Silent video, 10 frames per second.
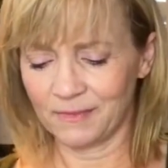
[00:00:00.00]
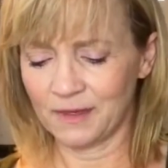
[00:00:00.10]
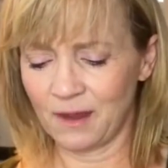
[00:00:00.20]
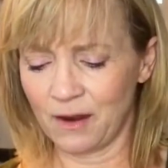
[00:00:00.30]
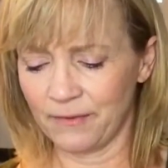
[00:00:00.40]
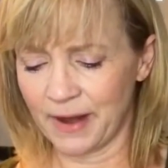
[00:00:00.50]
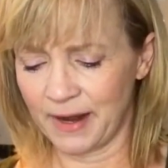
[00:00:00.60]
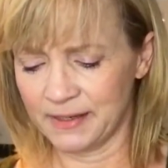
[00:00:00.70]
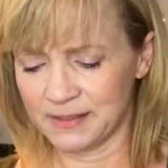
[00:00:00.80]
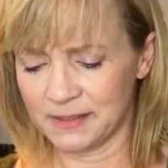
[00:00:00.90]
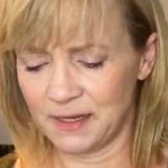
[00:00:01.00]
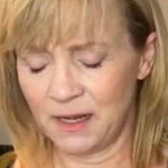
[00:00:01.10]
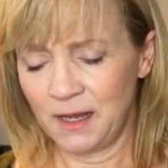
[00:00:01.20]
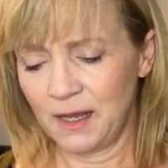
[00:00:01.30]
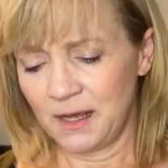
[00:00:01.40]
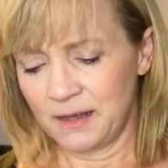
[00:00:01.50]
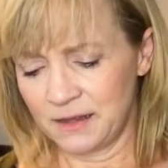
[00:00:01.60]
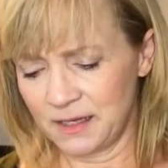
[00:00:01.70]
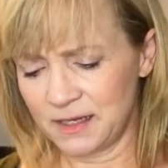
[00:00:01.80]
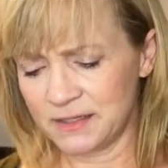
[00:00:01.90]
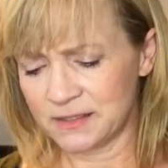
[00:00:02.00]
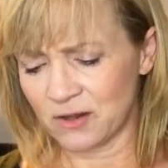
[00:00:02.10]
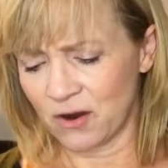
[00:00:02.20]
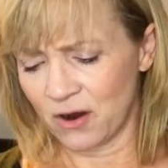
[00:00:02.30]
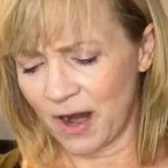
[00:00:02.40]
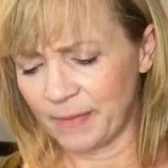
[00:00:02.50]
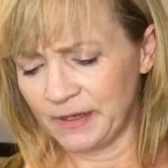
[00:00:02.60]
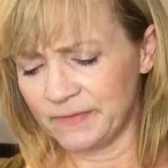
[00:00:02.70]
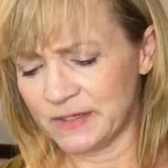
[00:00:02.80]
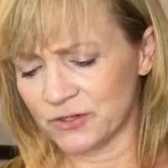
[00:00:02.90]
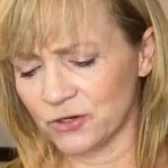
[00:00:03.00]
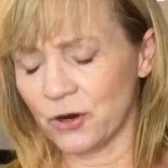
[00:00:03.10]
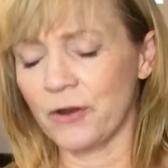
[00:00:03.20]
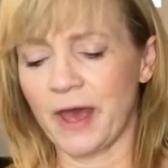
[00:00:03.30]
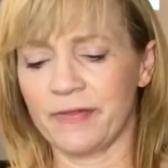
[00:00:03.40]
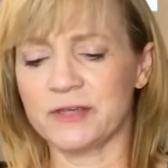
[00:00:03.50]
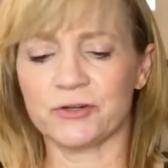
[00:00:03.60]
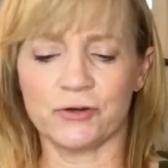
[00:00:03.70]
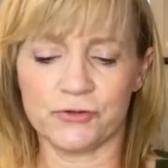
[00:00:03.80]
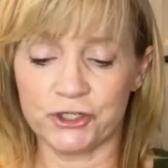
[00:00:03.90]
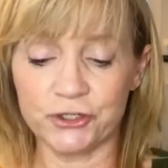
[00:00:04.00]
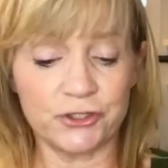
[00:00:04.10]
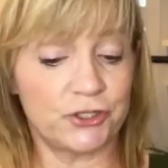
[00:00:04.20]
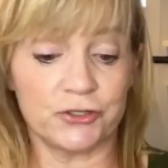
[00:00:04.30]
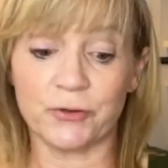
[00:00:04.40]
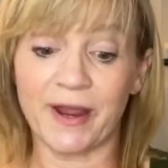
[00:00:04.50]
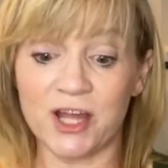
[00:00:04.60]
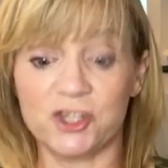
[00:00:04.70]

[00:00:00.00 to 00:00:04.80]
all right. These are, I believe these are, oh yeah, these are Earth shoes too. So I got 2